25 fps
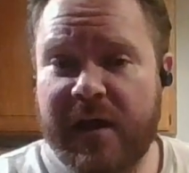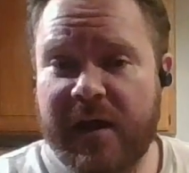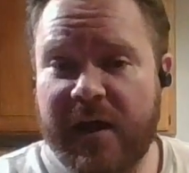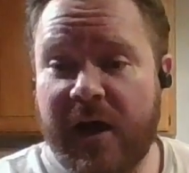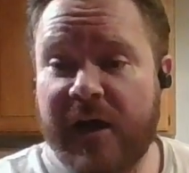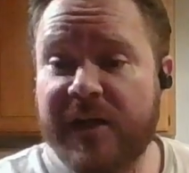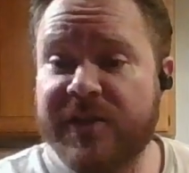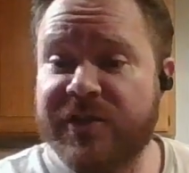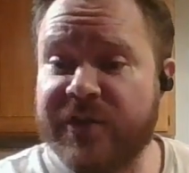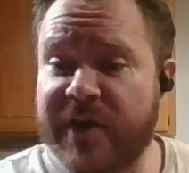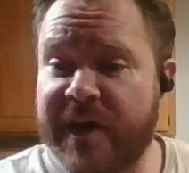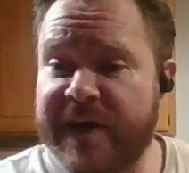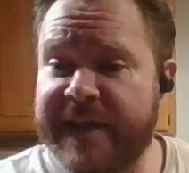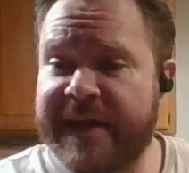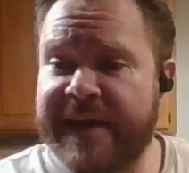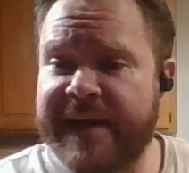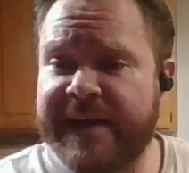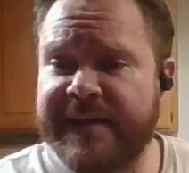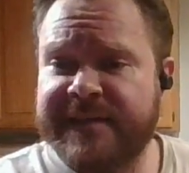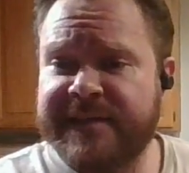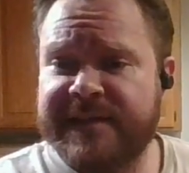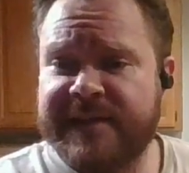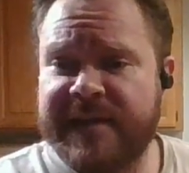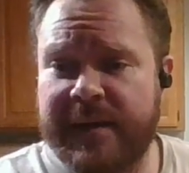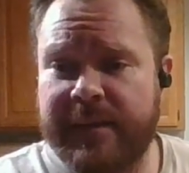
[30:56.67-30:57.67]
I'll try that
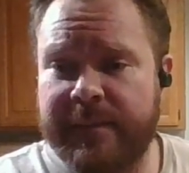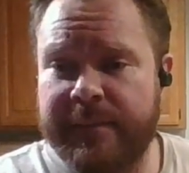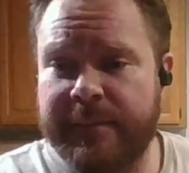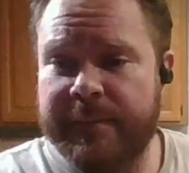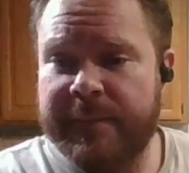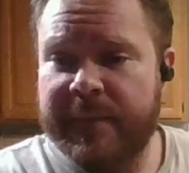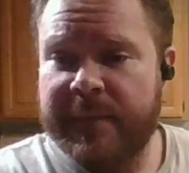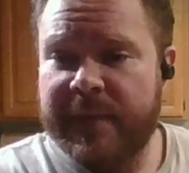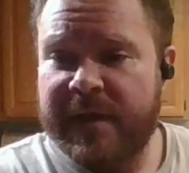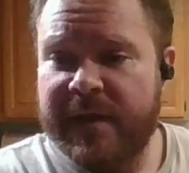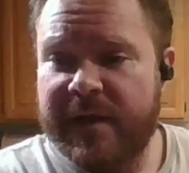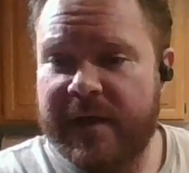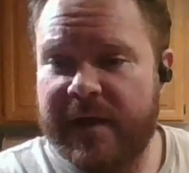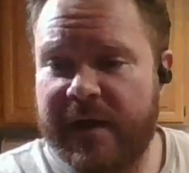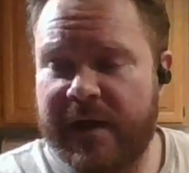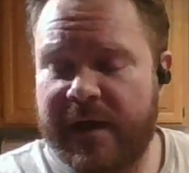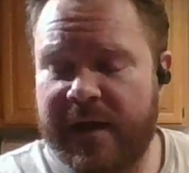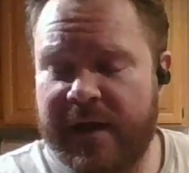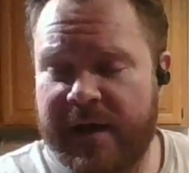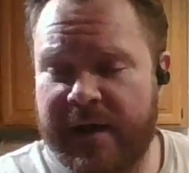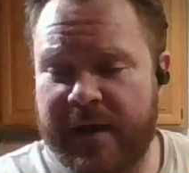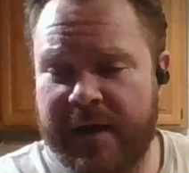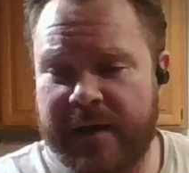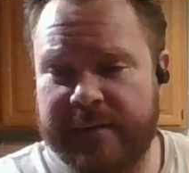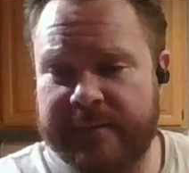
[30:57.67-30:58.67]
next time
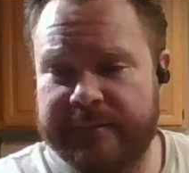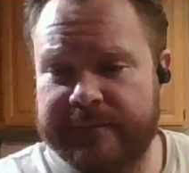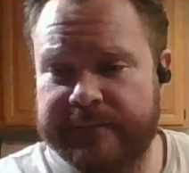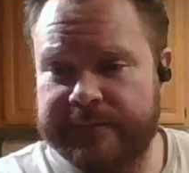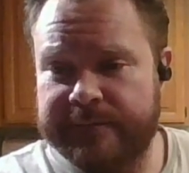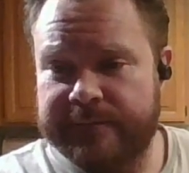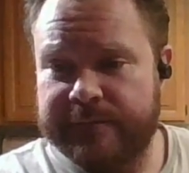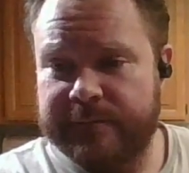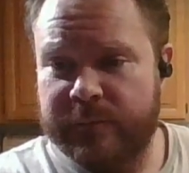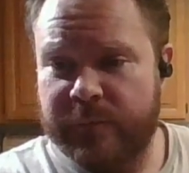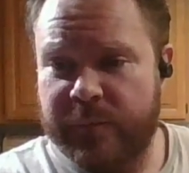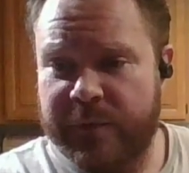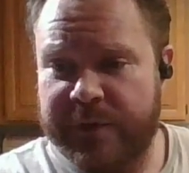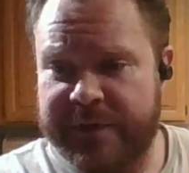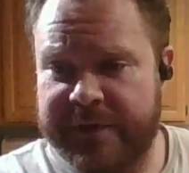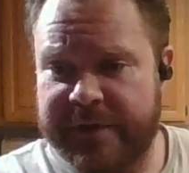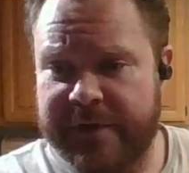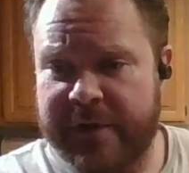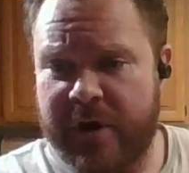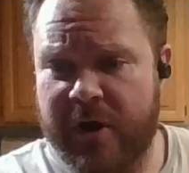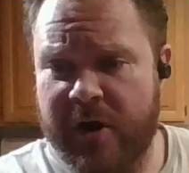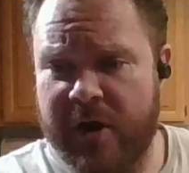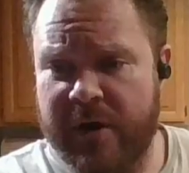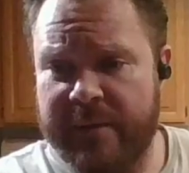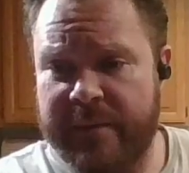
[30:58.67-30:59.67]
with the
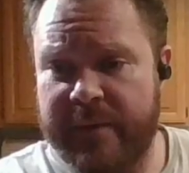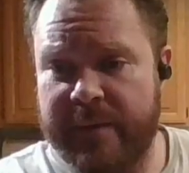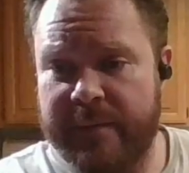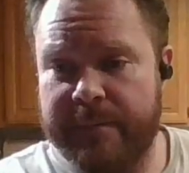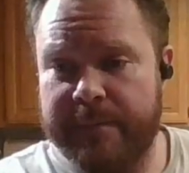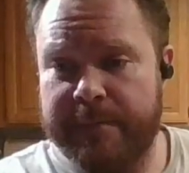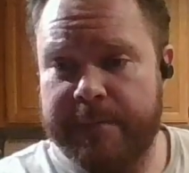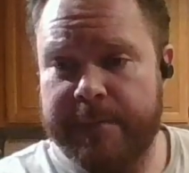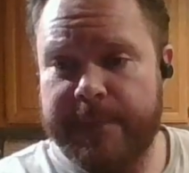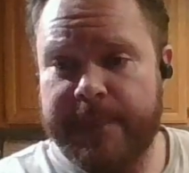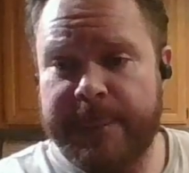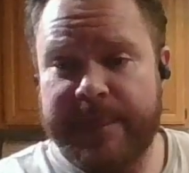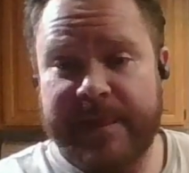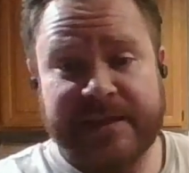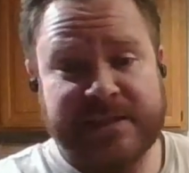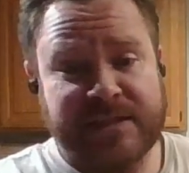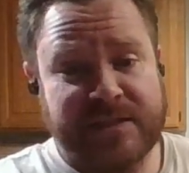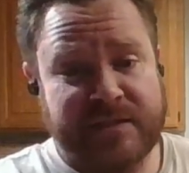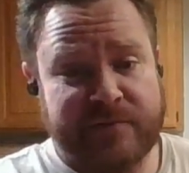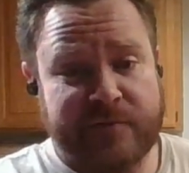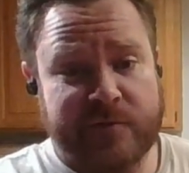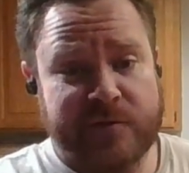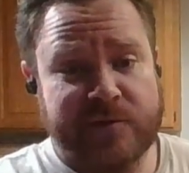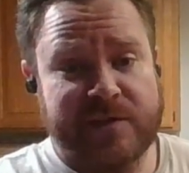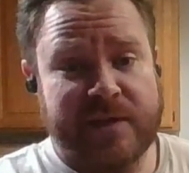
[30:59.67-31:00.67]
cardamom. This is
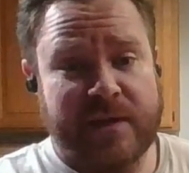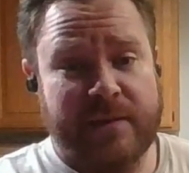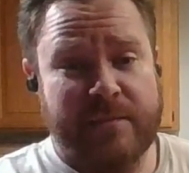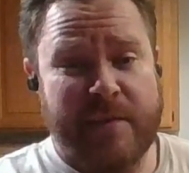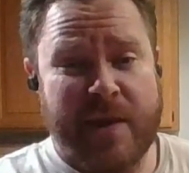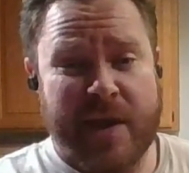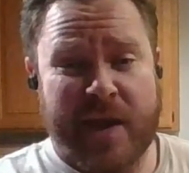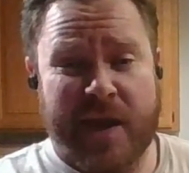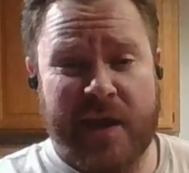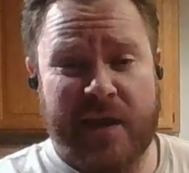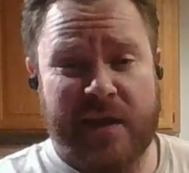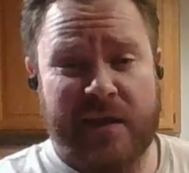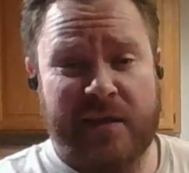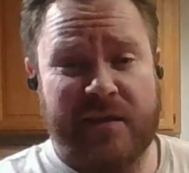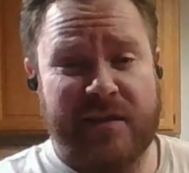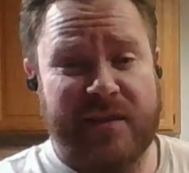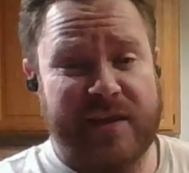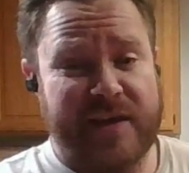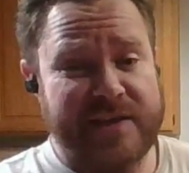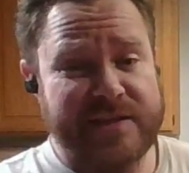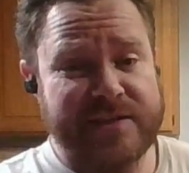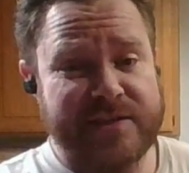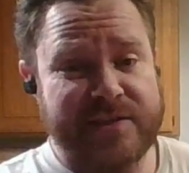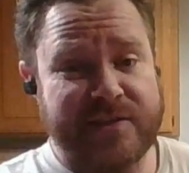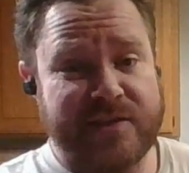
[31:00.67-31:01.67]
the first time making
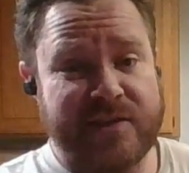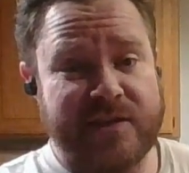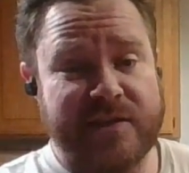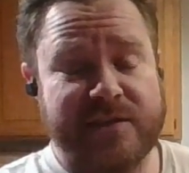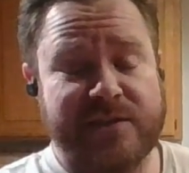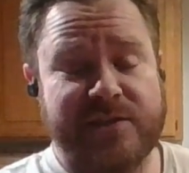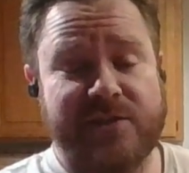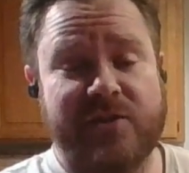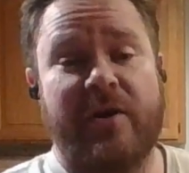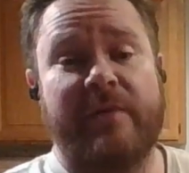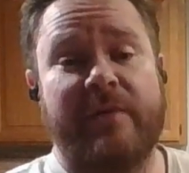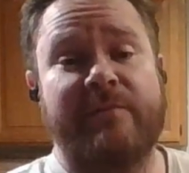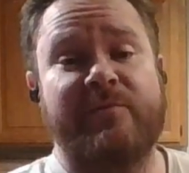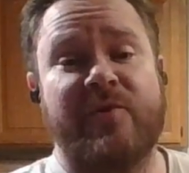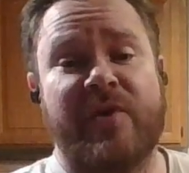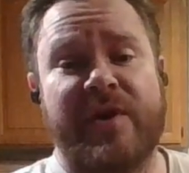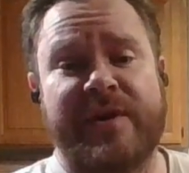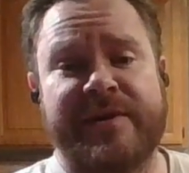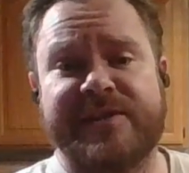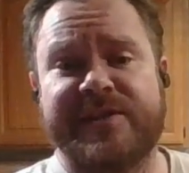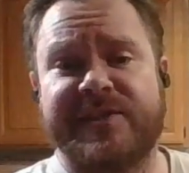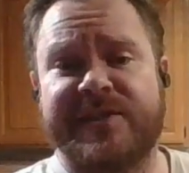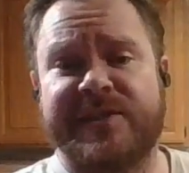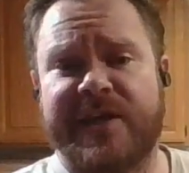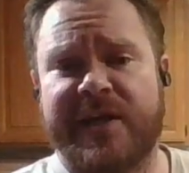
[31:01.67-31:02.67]
this, so I'm trying
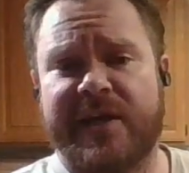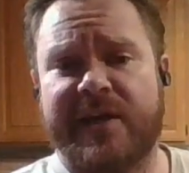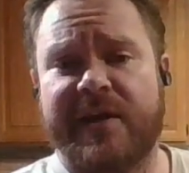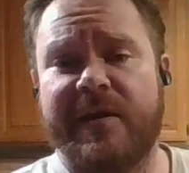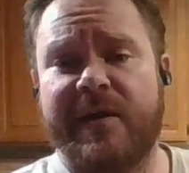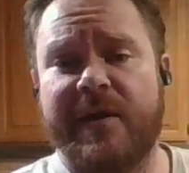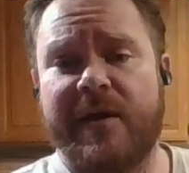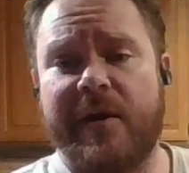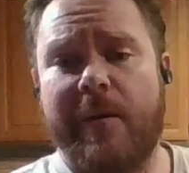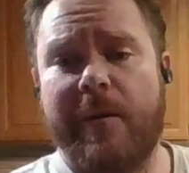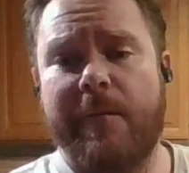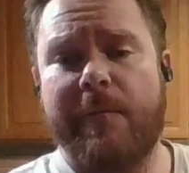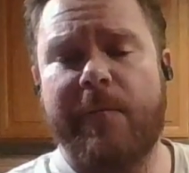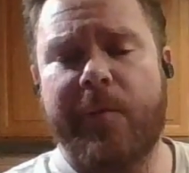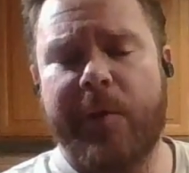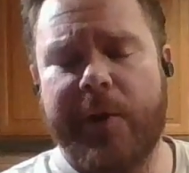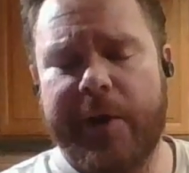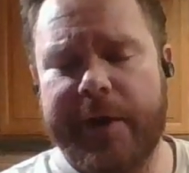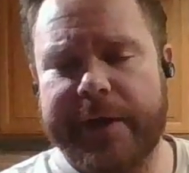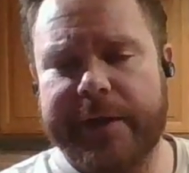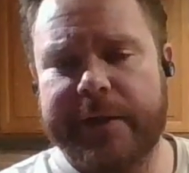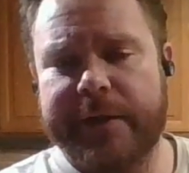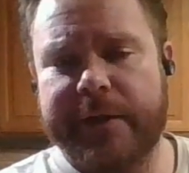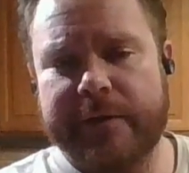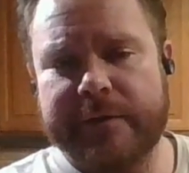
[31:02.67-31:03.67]
to stick
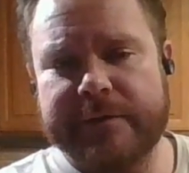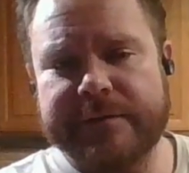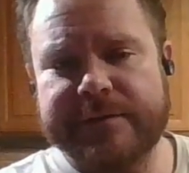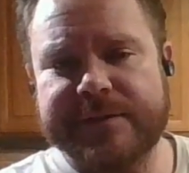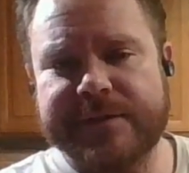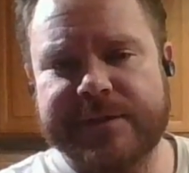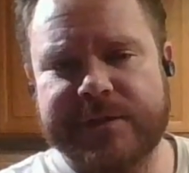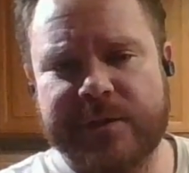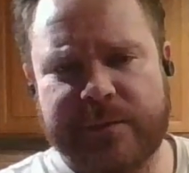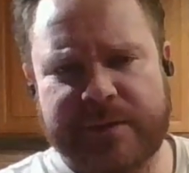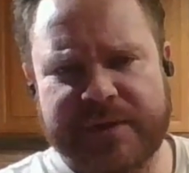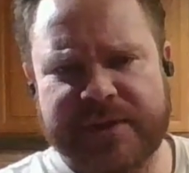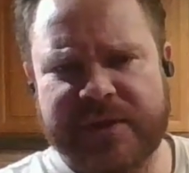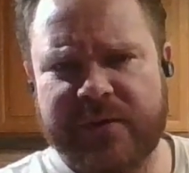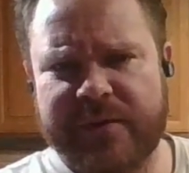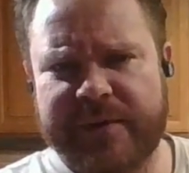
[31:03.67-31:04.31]
pretty close to what the